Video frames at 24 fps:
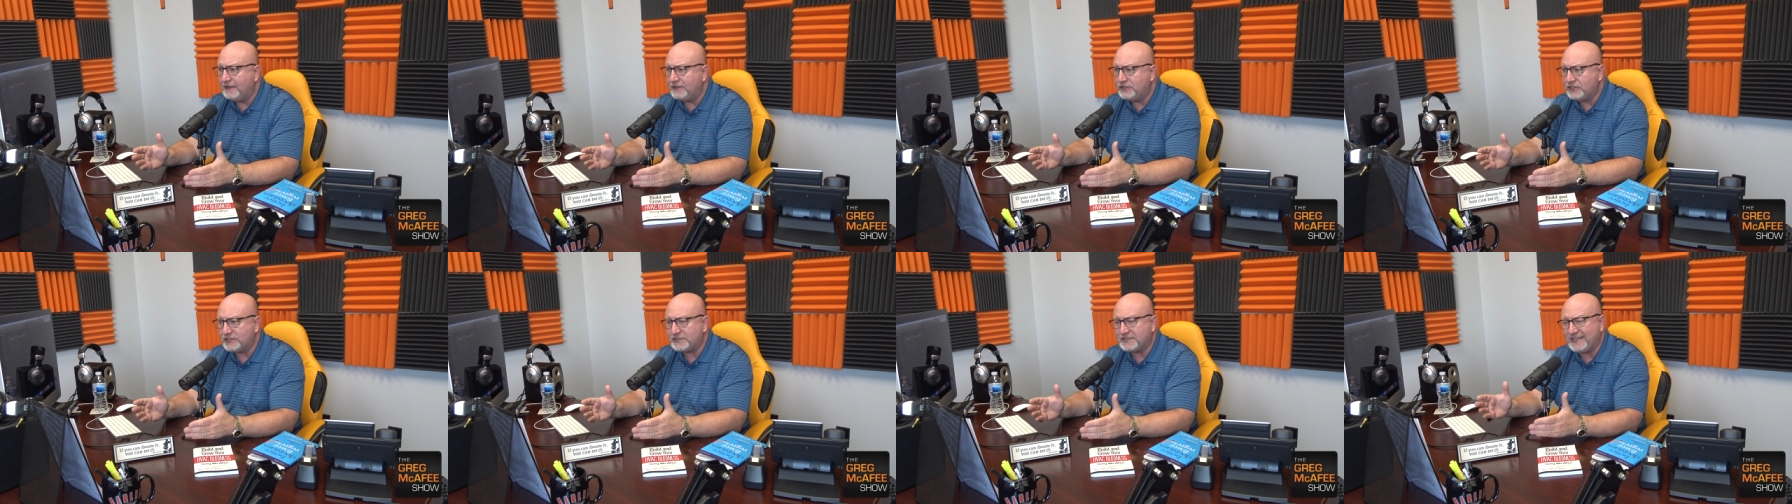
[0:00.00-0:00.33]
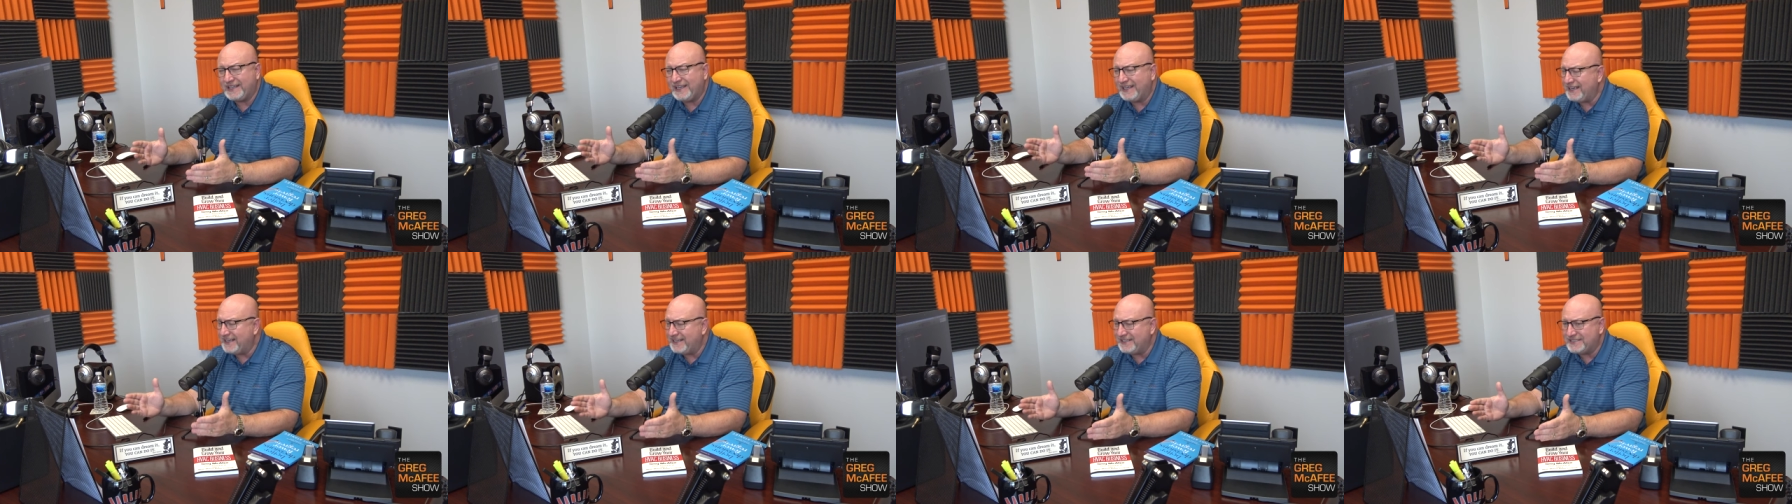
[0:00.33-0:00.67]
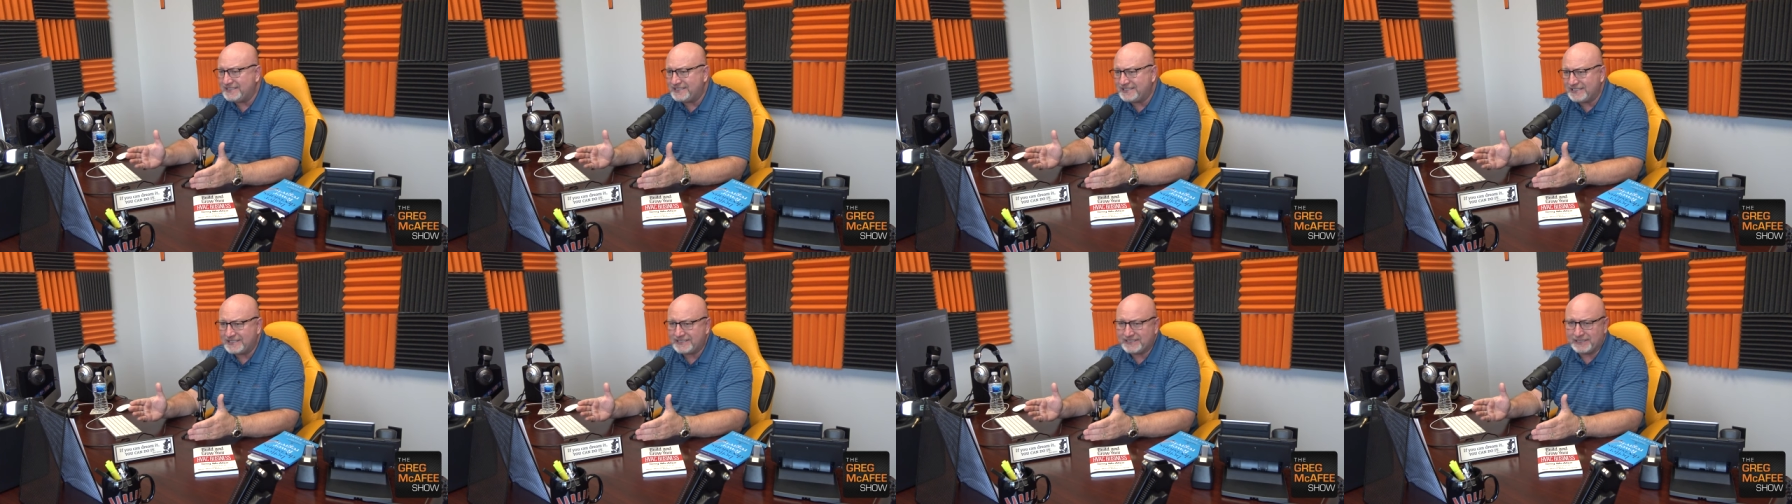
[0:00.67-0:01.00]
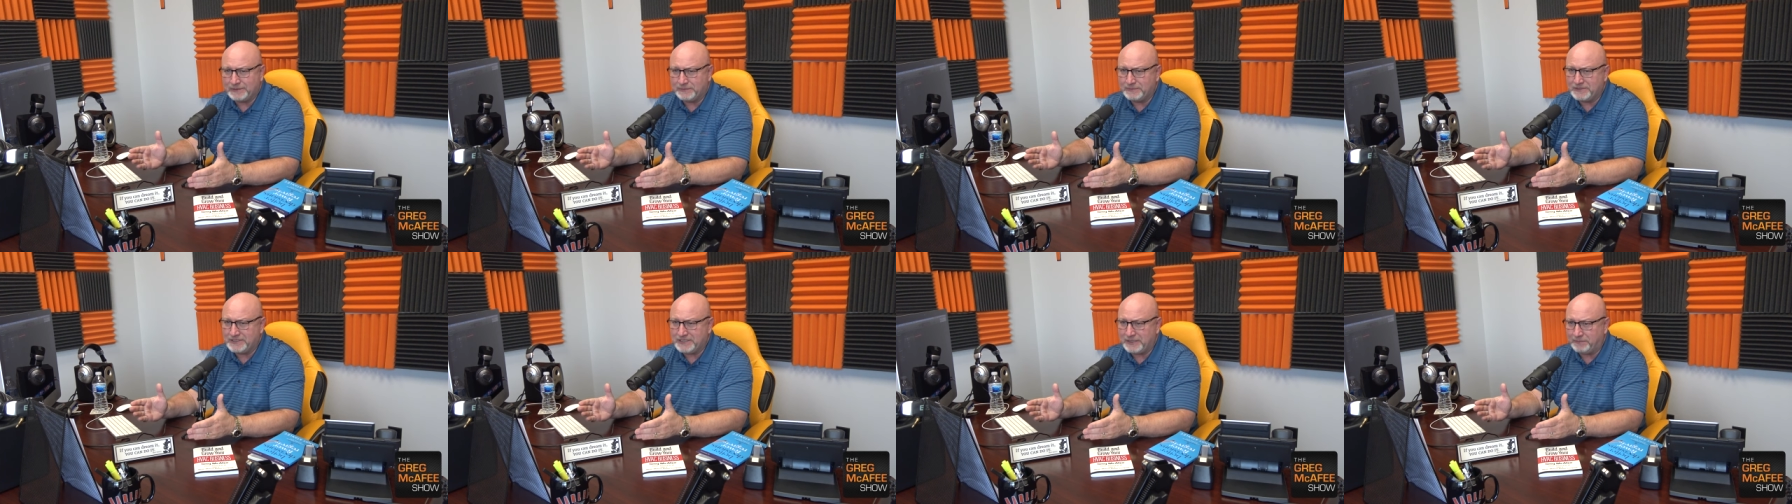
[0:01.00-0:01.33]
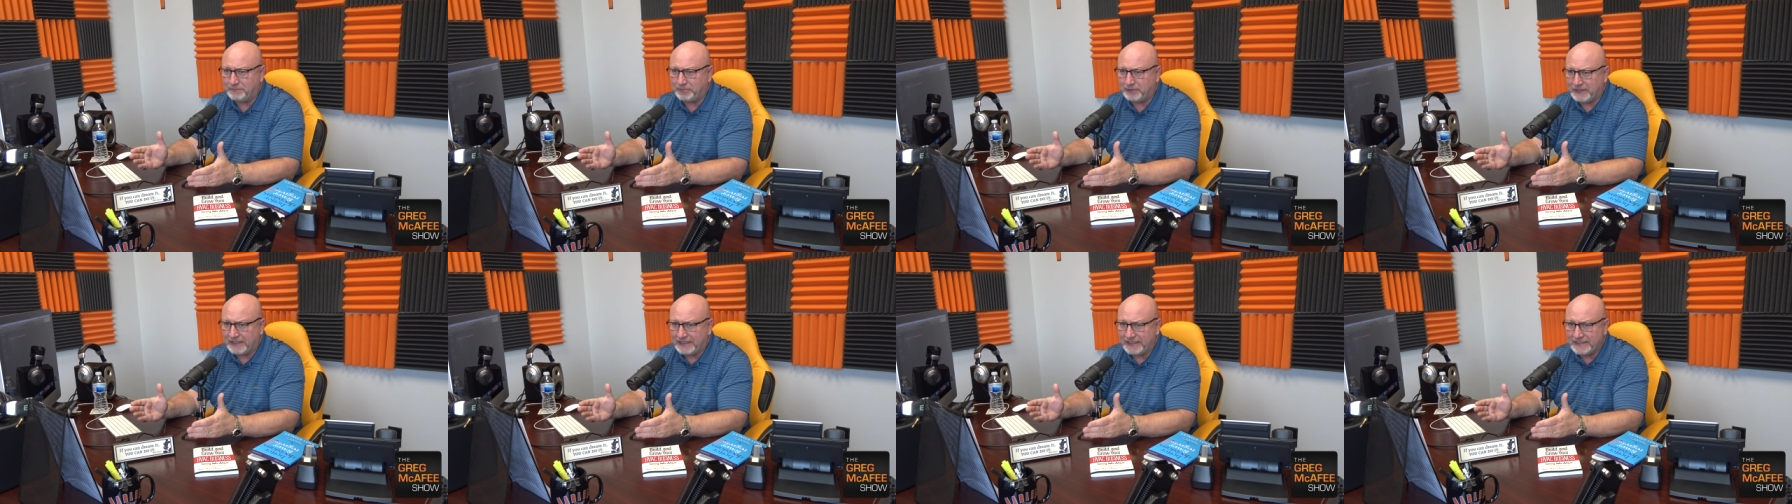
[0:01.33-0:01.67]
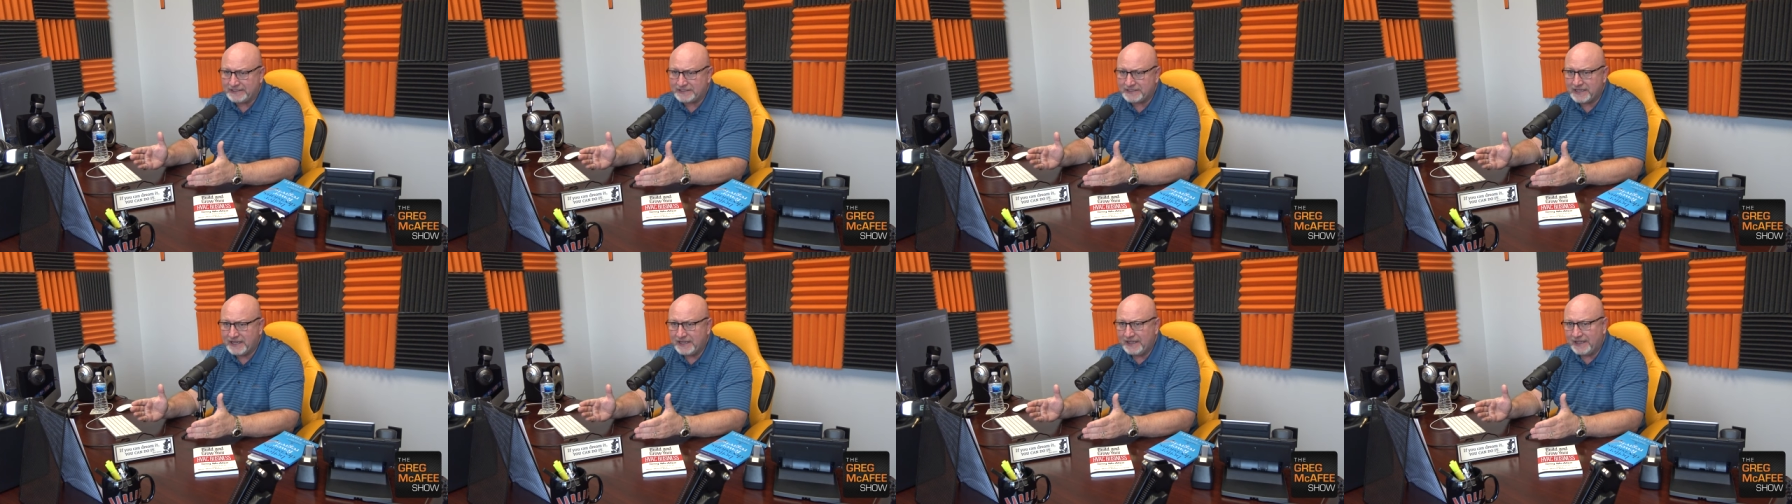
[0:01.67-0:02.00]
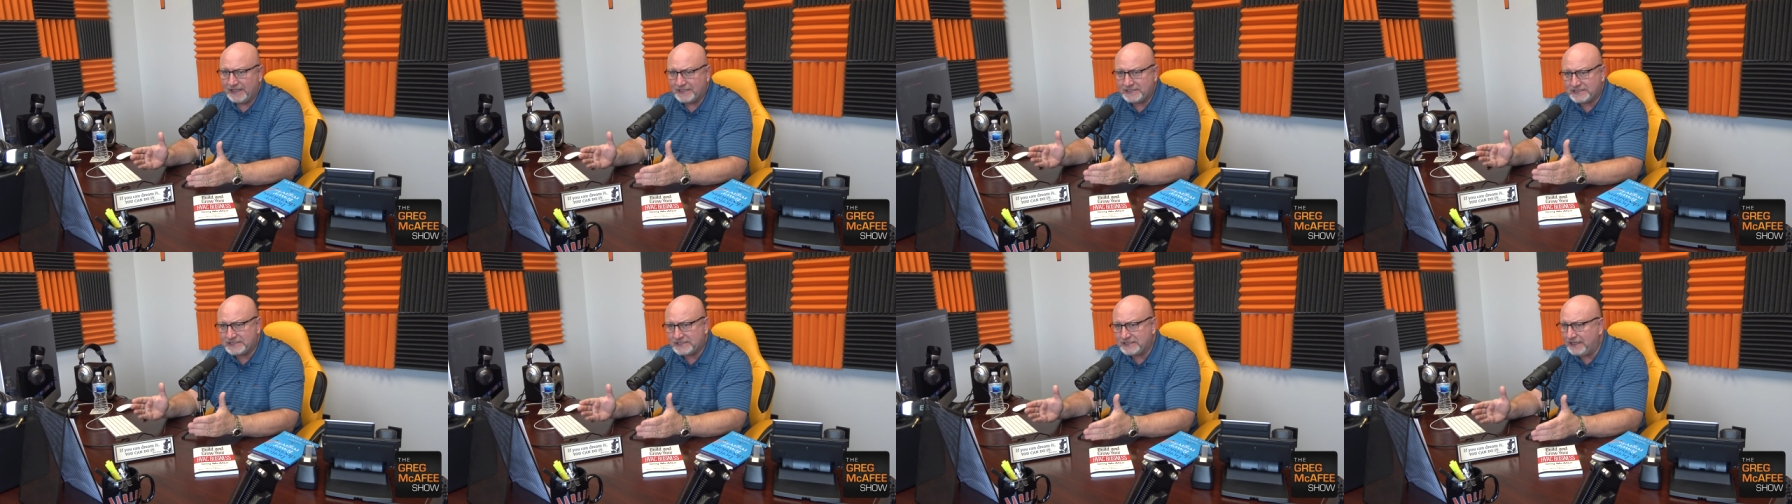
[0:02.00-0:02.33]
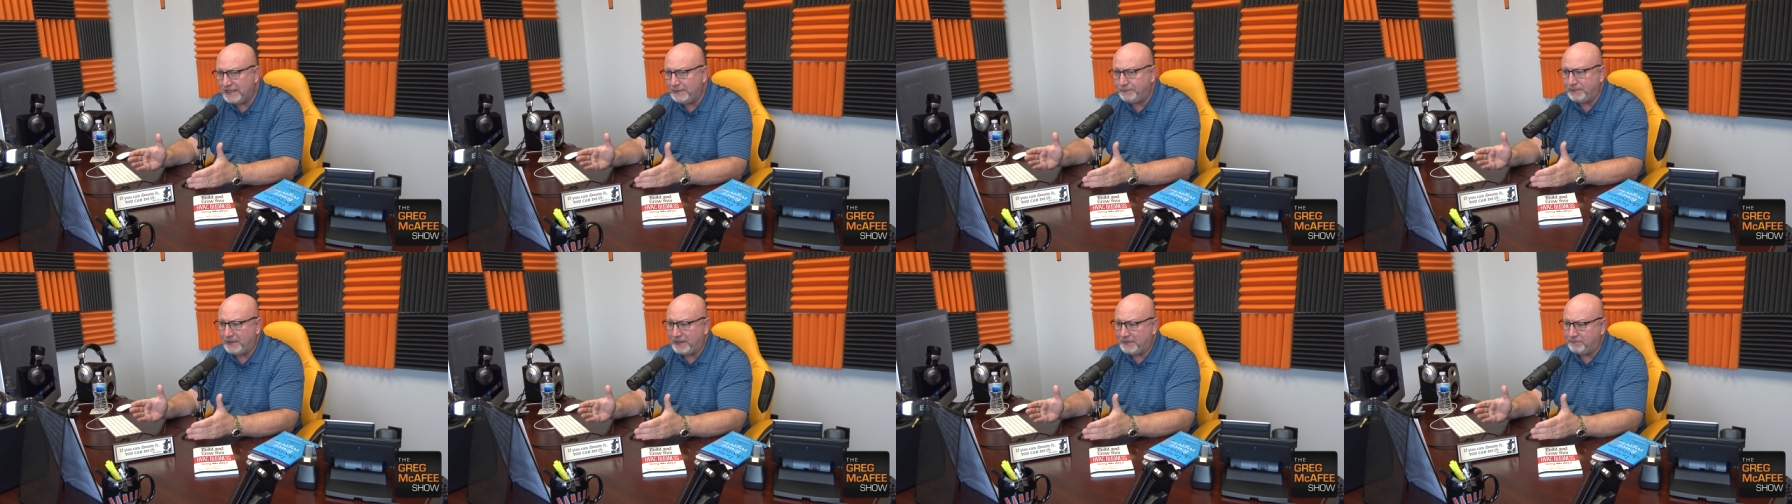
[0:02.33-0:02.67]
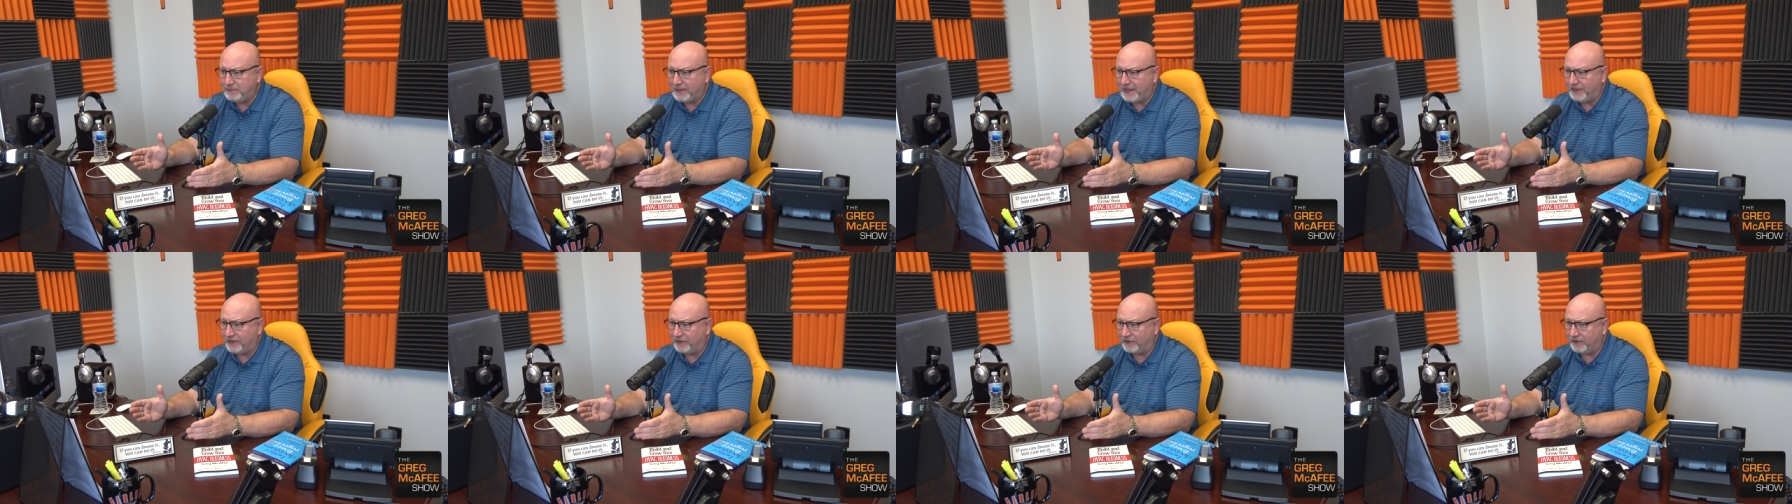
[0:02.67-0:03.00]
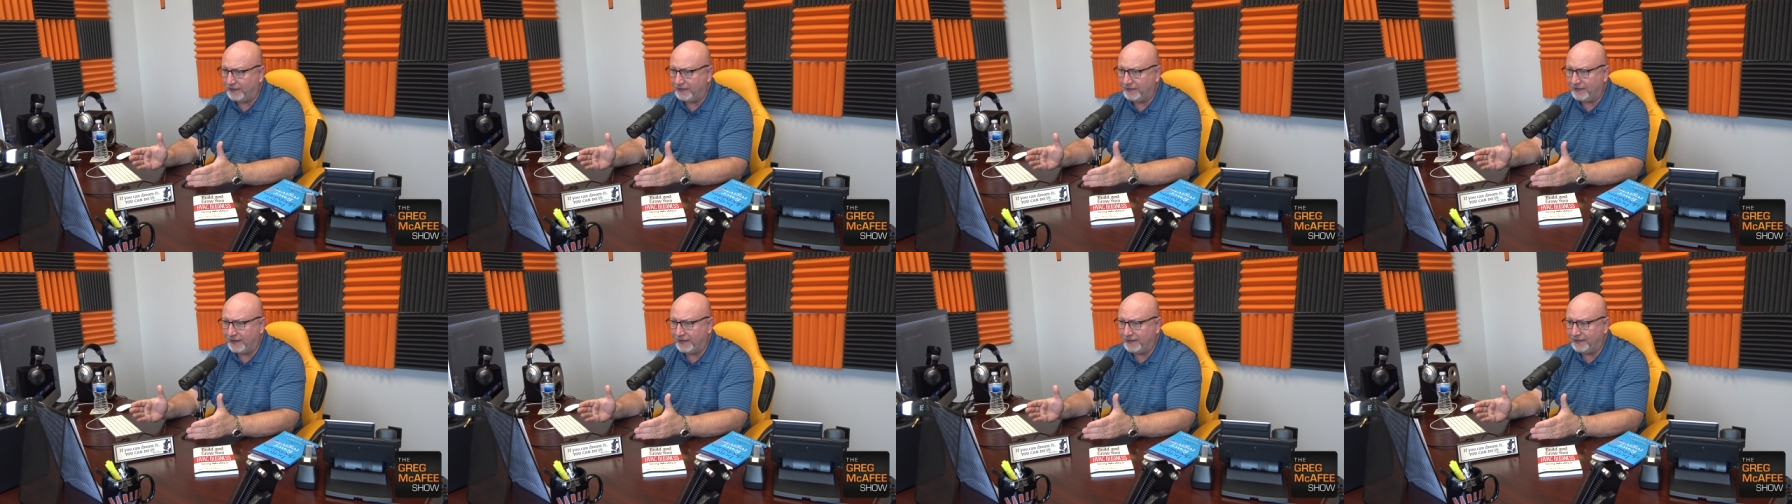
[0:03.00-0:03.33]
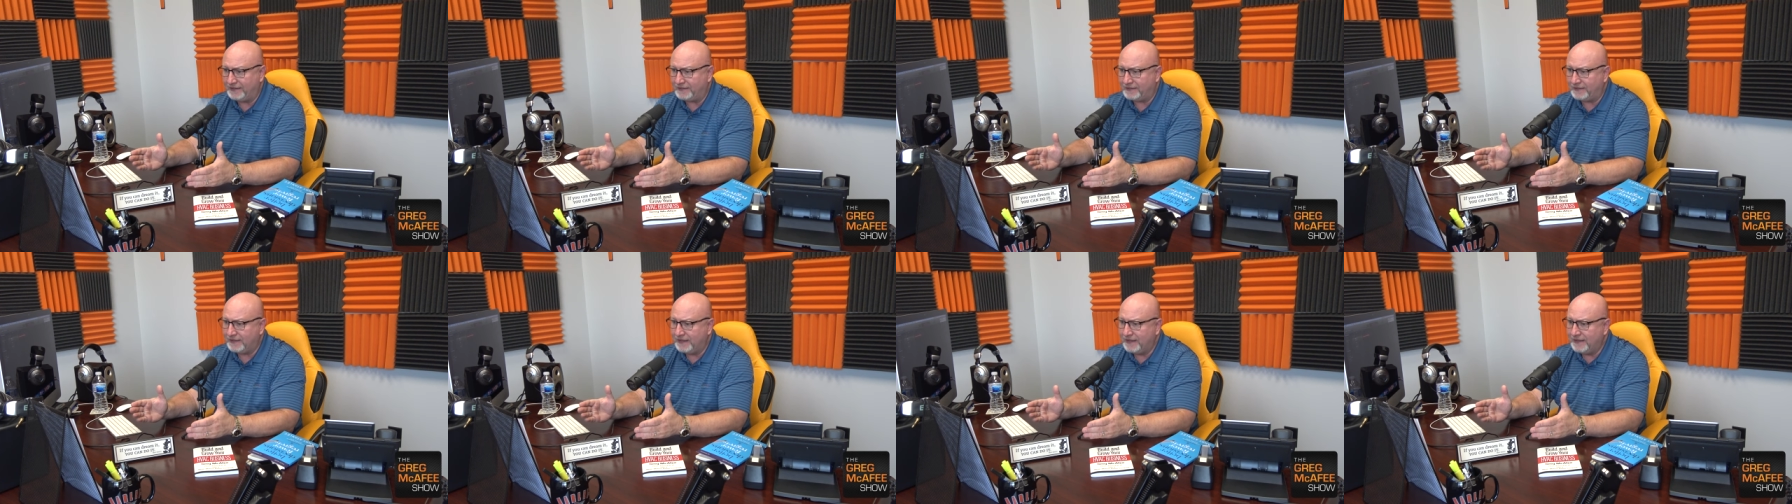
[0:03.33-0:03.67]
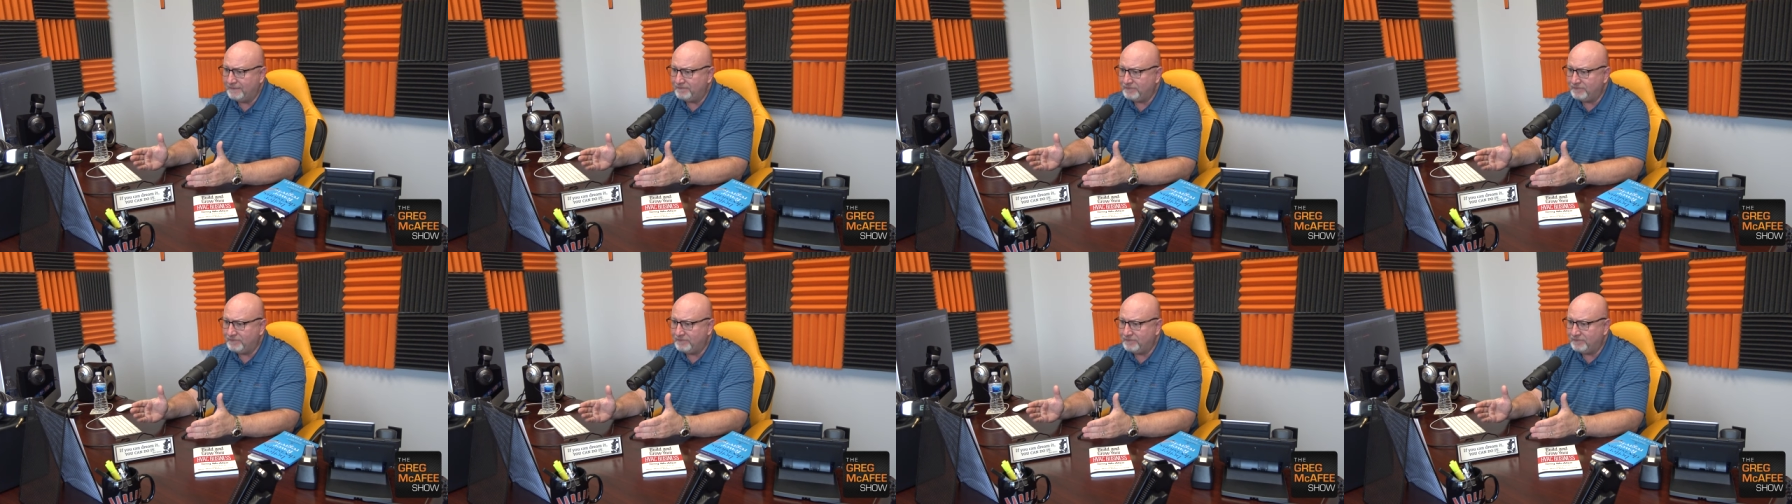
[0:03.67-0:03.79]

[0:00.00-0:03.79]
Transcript: just getting systems in place and sleeping better at night.